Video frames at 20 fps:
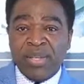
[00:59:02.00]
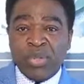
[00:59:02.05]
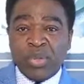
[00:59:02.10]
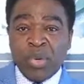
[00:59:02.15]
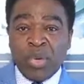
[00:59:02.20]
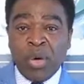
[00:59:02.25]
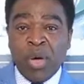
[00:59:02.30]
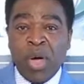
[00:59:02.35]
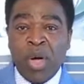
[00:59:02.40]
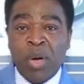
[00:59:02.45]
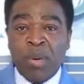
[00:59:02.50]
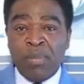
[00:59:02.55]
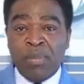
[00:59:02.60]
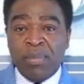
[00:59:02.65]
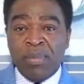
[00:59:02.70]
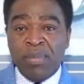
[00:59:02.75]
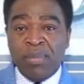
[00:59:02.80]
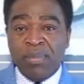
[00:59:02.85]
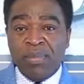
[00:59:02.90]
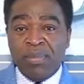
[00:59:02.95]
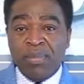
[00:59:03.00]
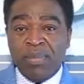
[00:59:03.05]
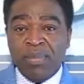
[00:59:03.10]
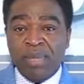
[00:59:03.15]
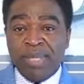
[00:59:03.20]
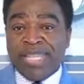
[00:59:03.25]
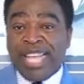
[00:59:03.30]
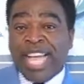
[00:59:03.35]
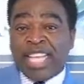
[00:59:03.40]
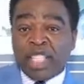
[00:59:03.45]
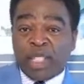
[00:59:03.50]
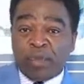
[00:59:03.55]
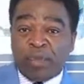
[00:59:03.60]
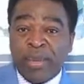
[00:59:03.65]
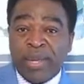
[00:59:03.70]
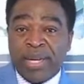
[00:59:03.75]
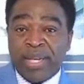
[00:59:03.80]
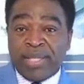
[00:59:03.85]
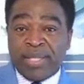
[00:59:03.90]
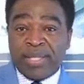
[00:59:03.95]
to come their
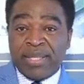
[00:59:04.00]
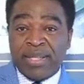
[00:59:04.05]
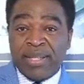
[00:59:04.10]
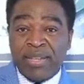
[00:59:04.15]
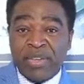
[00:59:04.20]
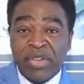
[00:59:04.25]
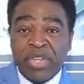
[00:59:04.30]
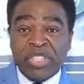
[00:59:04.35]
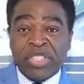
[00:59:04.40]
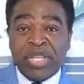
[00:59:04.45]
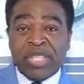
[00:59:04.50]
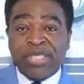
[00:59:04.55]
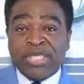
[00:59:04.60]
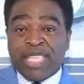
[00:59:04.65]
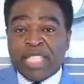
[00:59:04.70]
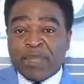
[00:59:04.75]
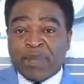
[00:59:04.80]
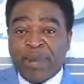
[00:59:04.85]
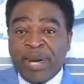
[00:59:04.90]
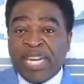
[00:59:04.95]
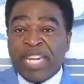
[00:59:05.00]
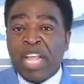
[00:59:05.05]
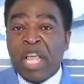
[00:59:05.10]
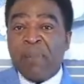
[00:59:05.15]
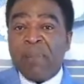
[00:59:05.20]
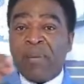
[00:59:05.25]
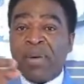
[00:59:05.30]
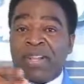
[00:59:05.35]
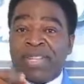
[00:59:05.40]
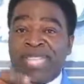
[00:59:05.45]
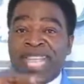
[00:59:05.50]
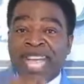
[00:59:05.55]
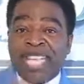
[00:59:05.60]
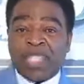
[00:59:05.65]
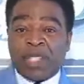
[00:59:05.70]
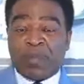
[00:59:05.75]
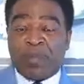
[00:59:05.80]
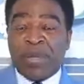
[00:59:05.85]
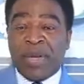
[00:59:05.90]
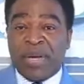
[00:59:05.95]
spirit, not just their spirit, but
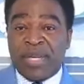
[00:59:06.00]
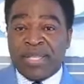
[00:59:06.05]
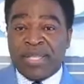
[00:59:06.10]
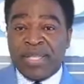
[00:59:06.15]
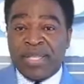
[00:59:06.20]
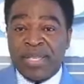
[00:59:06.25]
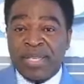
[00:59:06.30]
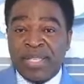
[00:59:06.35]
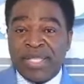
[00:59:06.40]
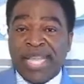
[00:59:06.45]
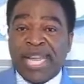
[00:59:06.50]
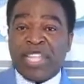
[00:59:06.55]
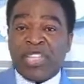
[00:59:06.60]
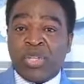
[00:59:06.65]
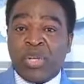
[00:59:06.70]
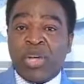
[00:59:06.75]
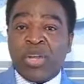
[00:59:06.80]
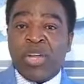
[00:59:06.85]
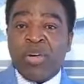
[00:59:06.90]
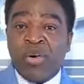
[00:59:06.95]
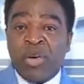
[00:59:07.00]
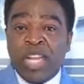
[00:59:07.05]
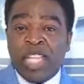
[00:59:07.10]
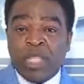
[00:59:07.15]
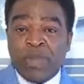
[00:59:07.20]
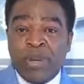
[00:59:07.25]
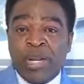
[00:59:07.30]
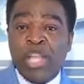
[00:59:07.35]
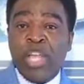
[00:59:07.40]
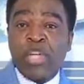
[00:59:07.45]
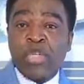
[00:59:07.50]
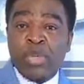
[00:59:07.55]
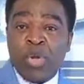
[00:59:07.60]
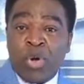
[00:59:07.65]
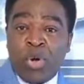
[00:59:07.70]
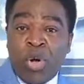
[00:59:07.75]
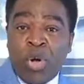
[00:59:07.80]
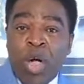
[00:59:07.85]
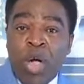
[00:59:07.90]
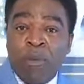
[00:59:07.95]
their spirit that is called the Holy Spirit
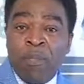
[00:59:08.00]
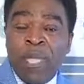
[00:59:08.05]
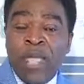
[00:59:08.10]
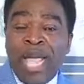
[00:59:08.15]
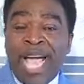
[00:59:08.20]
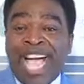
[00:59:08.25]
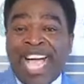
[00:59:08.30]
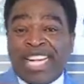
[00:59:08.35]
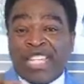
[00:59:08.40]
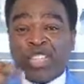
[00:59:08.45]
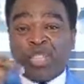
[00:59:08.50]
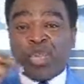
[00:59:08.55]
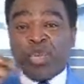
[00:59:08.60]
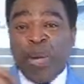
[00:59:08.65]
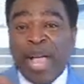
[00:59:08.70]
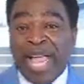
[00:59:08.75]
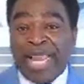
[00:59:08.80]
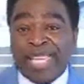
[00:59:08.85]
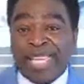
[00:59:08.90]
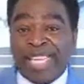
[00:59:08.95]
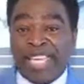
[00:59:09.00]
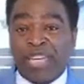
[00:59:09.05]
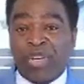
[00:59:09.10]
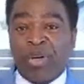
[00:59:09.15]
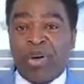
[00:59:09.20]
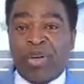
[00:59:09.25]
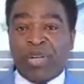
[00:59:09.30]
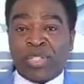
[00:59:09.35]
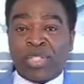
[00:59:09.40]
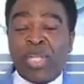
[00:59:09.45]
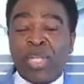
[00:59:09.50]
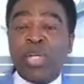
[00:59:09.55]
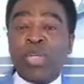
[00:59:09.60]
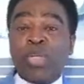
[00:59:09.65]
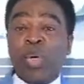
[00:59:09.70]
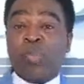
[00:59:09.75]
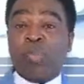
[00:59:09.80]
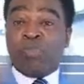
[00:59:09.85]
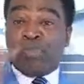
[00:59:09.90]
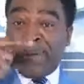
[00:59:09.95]
to come and dwell in us,
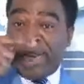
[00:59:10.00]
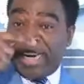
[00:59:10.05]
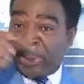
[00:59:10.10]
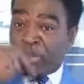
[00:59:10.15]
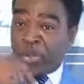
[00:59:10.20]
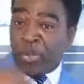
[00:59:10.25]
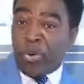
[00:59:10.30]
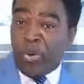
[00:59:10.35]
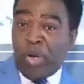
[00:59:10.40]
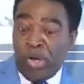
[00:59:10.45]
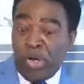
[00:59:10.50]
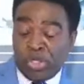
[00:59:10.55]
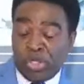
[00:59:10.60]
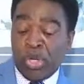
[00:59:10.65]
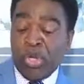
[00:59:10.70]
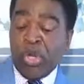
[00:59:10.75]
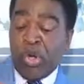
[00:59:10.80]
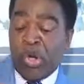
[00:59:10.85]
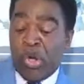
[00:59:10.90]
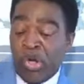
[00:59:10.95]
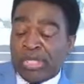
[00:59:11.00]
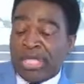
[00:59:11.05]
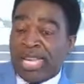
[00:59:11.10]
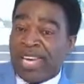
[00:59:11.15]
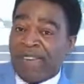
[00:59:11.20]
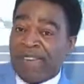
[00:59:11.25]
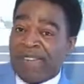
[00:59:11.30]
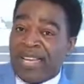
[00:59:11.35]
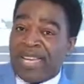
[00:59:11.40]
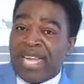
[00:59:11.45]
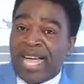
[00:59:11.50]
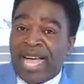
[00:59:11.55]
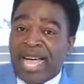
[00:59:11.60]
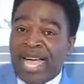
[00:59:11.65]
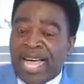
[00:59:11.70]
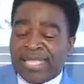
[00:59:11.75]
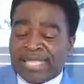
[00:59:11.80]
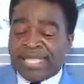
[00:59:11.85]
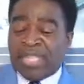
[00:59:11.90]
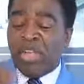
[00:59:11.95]
to bring to us all that the Father
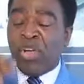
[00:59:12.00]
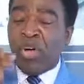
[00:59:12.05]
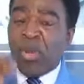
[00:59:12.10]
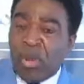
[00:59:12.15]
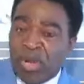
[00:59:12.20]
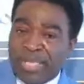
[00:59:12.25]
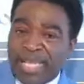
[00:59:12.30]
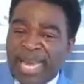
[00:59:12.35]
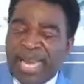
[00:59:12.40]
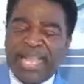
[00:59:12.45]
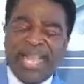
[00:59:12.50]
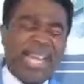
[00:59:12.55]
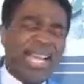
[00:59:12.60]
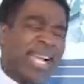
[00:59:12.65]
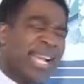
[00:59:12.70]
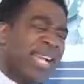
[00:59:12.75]
has, all that